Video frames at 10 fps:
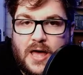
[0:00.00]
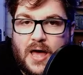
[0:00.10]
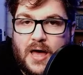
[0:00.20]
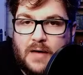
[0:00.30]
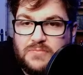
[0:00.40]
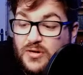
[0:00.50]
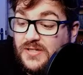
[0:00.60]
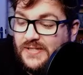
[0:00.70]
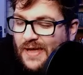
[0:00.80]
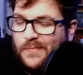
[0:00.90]
You can
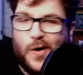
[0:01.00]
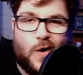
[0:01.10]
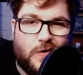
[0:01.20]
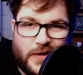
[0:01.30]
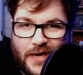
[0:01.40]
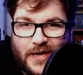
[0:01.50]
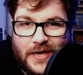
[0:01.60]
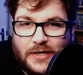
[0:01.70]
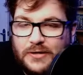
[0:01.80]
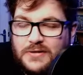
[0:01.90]
set up a
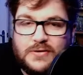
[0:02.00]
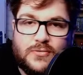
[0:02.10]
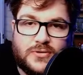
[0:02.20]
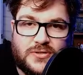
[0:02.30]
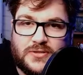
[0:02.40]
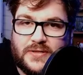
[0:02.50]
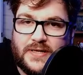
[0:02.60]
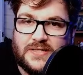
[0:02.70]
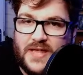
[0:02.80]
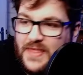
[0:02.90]
hotkey. You can do all sorts of
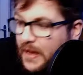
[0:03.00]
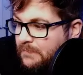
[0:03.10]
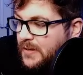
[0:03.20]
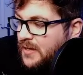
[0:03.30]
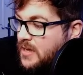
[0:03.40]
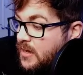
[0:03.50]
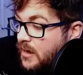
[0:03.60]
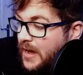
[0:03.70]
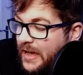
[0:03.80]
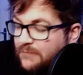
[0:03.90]
things like that. But
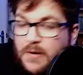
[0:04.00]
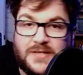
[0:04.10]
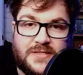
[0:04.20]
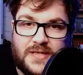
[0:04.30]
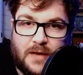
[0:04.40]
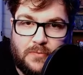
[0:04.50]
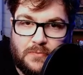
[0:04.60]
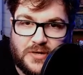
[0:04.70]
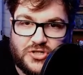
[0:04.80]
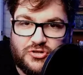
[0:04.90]
I have mine set up on
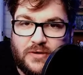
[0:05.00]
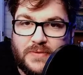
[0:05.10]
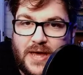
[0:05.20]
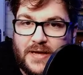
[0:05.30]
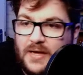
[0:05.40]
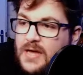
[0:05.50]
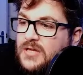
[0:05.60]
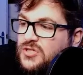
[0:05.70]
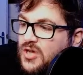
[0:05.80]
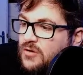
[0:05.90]
my stream deck.
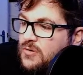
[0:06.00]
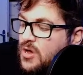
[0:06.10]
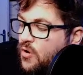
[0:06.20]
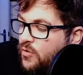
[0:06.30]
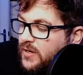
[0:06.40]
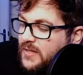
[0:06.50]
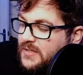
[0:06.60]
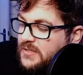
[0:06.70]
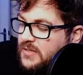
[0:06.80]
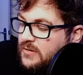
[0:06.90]
So all you
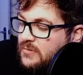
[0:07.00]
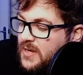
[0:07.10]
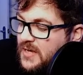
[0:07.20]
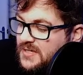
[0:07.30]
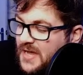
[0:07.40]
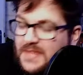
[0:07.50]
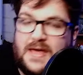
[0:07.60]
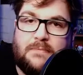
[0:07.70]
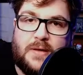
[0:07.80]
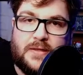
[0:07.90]
need to do is hit
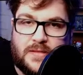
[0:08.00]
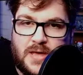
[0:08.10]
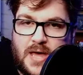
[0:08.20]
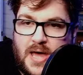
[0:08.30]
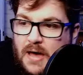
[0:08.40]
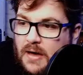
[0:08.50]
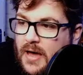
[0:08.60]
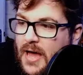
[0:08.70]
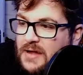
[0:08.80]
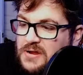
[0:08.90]
that button
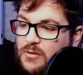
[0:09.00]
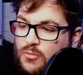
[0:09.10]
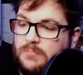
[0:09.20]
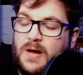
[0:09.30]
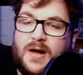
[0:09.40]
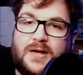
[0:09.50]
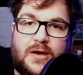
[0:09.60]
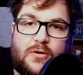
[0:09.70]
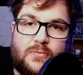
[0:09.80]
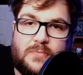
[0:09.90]
and it will mark
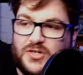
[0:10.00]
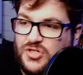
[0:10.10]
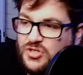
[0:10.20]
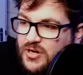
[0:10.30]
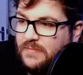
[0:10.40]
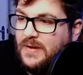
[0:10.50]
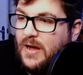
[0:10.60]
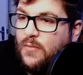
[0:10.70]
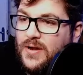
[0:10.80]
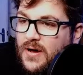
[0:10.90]
it on my stream.
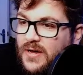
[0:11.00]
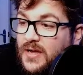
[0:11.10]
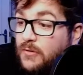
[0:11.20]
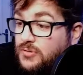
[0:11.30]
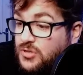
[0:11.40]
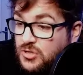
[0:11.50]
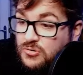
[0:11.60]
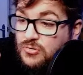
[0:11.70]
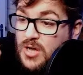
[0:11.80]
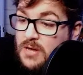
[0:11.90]
Now, when I go
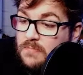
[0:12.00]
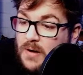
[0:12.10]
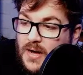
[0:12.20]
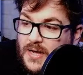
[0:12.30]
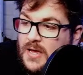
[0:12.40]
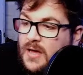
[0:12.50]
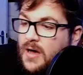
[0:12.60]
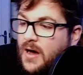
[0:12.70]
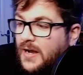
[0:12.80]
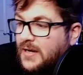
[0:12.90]
to my
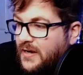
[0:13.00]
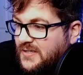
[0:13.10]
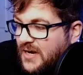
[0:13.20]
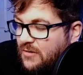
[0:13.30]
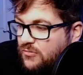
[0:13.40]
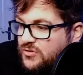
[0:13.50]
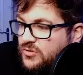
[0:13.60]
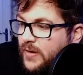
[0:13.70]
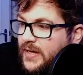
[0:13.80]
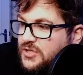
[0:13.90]
highlights here on
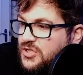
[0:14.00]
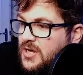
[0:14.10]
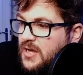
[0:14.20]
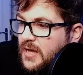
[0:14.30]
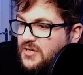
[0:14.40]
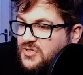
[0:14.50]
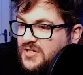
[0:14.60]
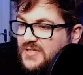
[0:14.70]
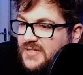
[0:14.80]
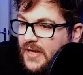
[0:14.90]
Twitch, as you
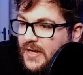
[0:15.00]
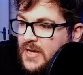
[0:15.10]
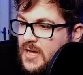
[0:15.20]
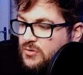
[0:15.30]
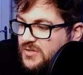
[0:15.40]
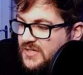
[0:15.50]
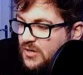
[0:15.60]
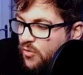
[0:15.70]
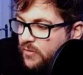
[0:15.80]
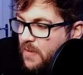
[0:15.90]
can see
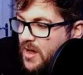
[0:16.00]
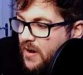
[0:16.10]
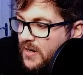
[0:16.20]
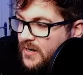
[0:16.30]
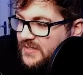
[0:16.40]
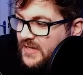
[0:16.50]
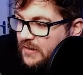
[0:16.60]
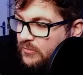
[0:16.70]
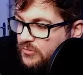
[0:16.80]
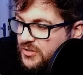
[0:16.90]
all of my highlights
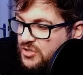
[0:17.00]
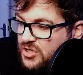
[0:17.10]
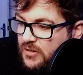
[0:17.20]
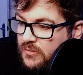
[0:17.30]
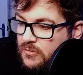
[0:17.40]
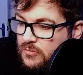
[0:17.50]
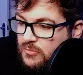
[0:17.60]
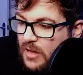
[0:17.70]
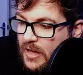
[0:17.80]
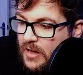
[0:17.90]
here. It'll also show
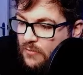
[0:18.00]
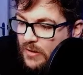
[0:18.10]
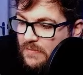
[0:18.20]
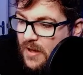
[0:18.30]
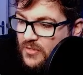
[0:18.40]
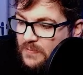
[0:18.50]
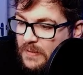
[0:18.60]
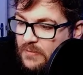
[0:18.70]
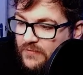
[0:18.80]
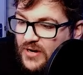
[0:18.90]
you when other
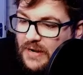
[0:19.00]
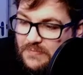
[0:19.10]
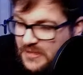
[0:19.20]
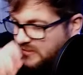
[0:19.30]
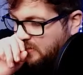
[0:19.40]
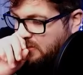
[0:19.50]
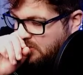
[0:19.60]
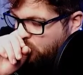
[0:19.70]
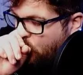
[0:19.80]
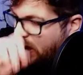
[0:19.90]
people have clipped it
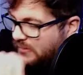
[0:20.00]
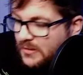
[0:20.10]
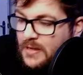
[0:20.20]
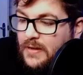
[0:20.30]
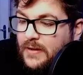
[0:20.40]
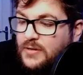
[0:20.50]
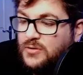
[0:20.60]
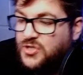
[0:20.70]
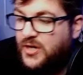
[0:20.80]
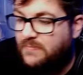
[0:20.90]
as well in your
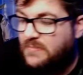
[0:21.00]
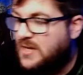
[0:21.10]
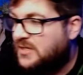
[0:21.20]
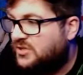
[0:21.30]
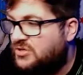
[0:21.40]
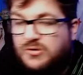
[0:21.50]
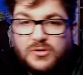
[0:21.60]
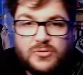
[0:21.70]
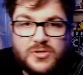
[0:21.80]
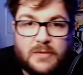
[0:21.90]
stream. So you
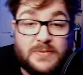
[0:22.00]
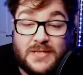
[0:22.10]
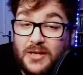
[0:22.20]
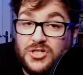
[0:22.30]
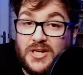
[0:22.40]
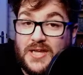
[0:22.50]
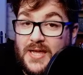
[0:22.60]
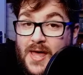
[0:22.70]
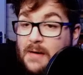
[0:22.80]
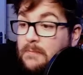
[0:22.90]
can also
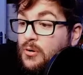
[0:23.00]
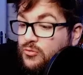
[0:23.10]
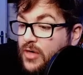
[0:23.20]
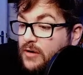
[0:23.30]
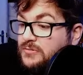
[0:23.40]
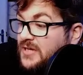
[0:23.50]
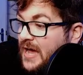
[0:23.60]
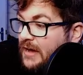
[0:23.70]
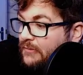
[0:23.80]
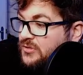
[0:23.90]
potentially pull those
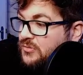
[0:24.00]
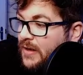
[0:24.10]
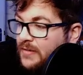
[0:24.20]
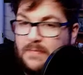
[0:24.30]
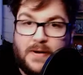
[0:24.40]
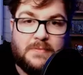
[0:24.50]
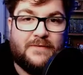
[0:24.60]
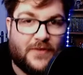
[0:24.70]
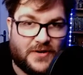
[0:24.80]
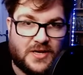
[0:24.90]
out as well. They might be
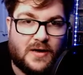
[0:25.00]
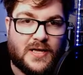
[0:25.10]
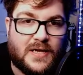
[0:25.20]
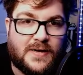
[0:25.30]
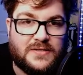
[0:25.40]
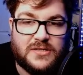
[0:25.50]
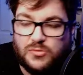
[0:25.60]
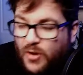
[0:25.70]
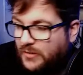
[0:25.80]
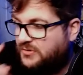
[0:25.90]
funny highlights as well.